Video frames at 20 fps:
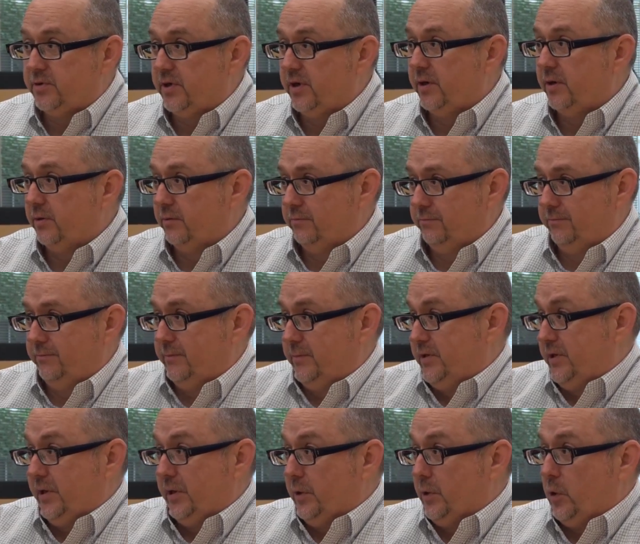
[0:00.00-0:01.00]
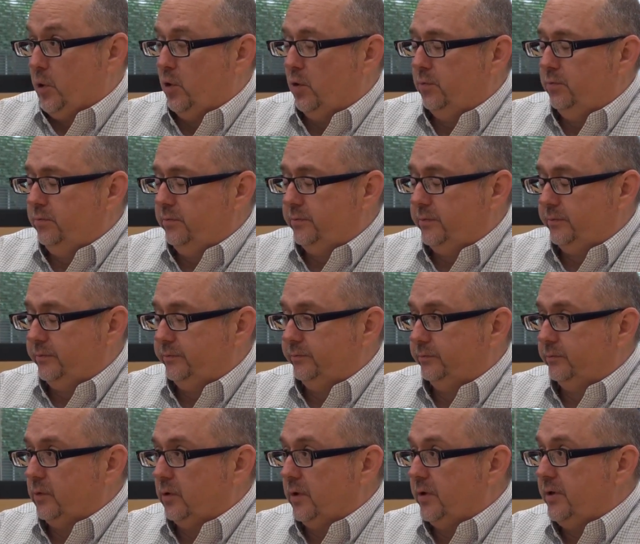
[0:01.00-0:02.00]
sitting at home
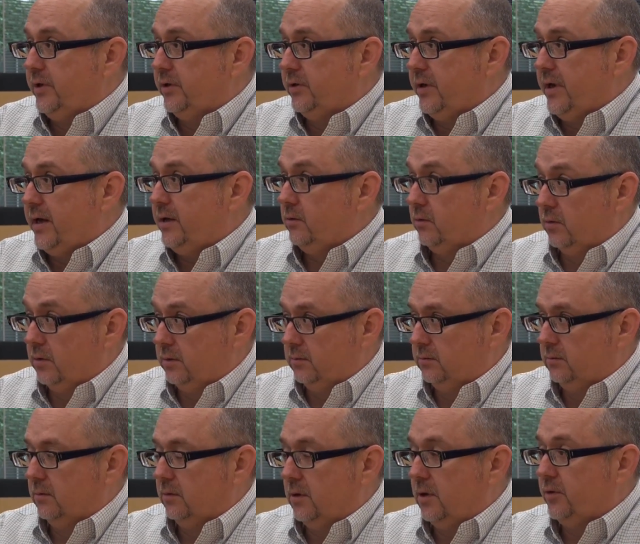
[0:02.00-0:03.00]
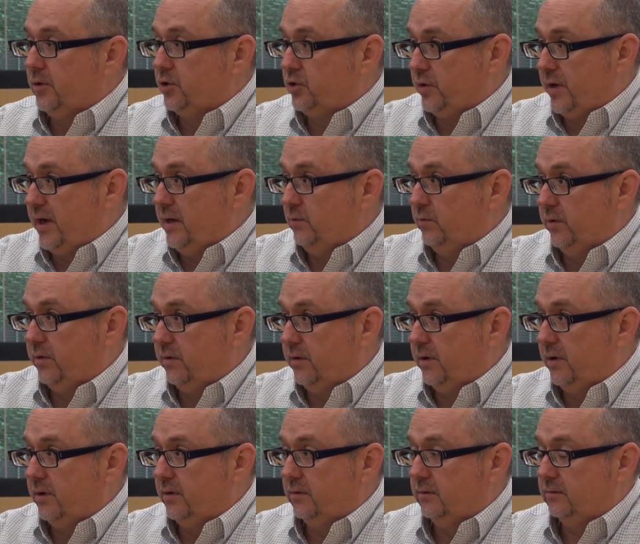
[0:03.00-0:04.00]
on the internet or on the train with
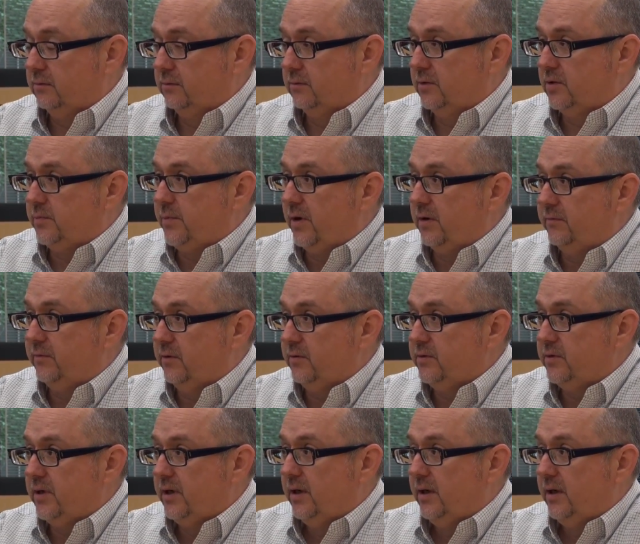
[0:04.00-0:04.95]
their smartphones,